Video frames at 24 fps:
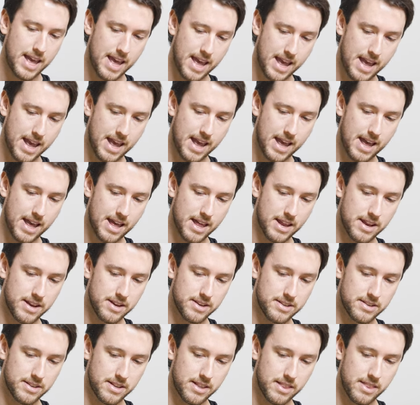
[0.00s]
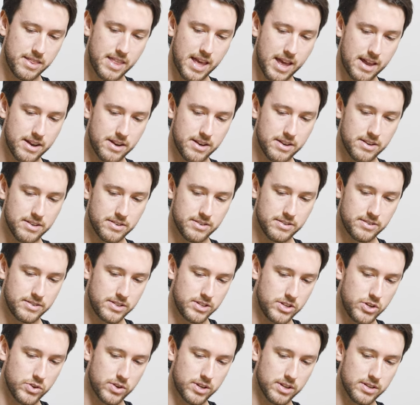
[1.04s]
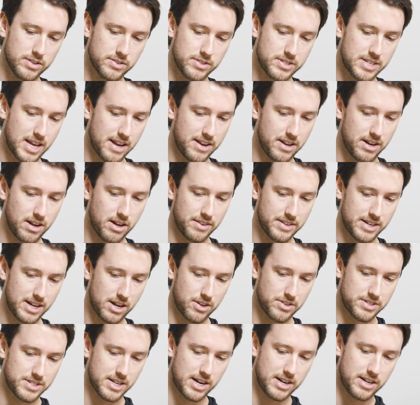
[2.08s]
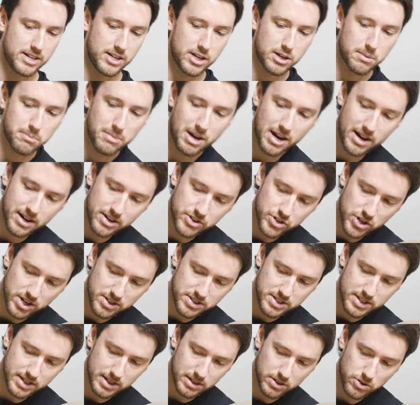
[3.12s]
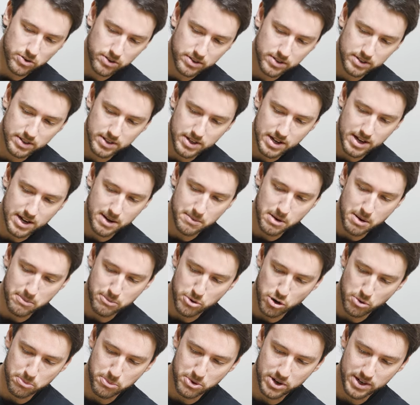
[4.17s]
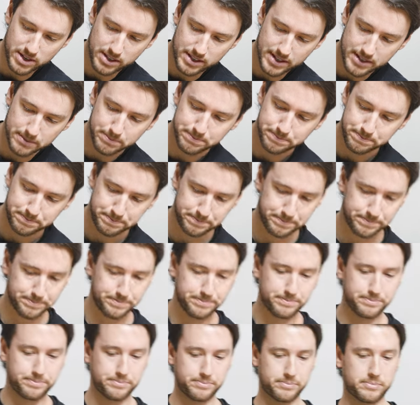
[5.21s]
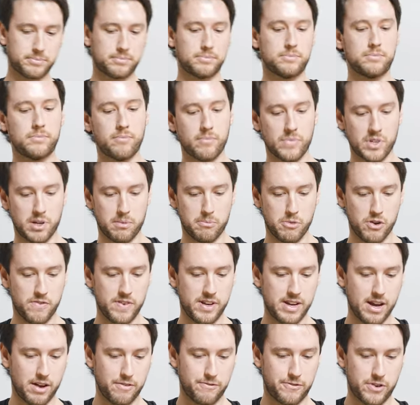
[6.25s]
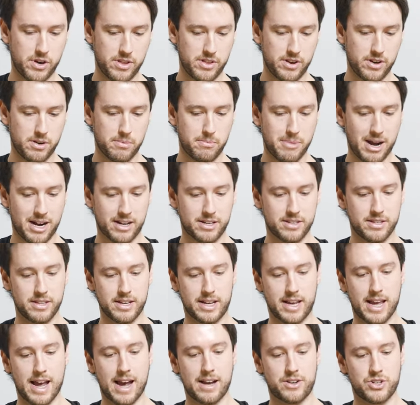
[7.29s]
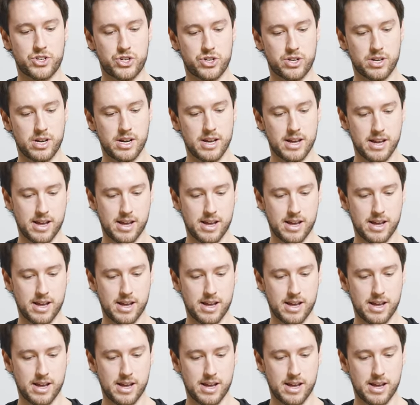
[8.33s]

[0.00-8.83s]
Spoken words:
and then you can set it on the outside here by adjusting appropriately. Moving down further, back to the catch.